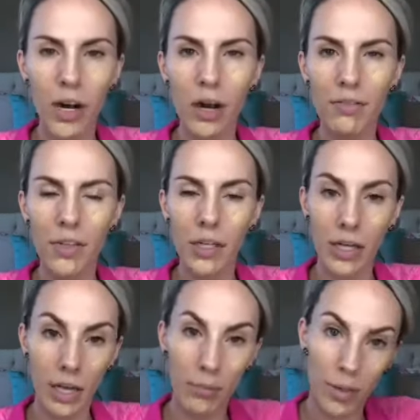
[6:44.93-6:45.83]
I feel like I
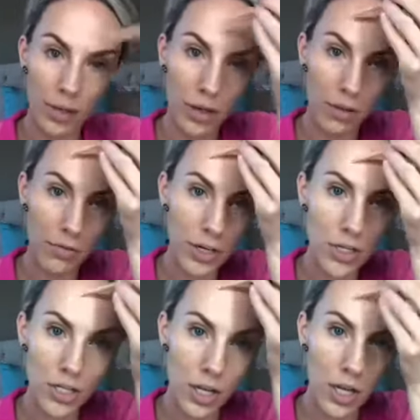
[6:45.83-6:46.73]
get better
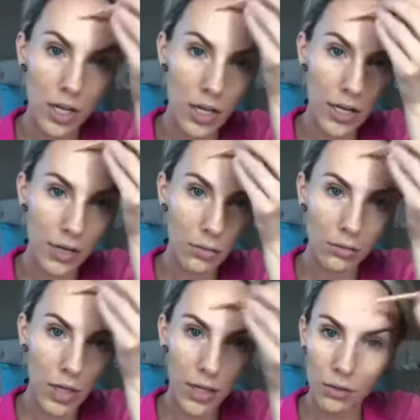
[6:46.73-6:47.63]
coverage and I
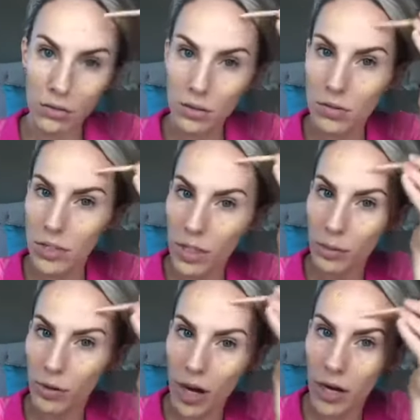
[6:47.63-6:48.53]
don't lose any
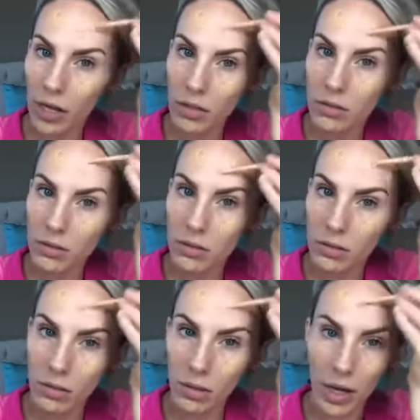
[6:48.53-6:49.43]
product,
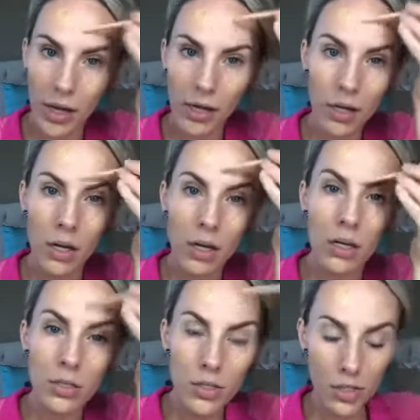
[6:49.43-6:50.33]
okay?
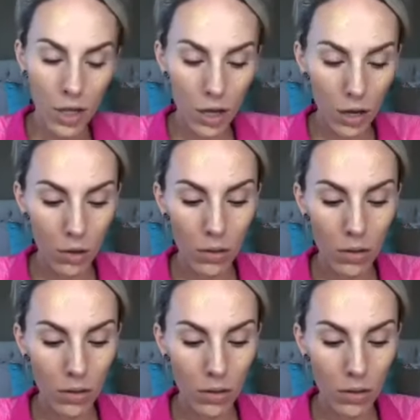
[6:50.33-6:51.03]
So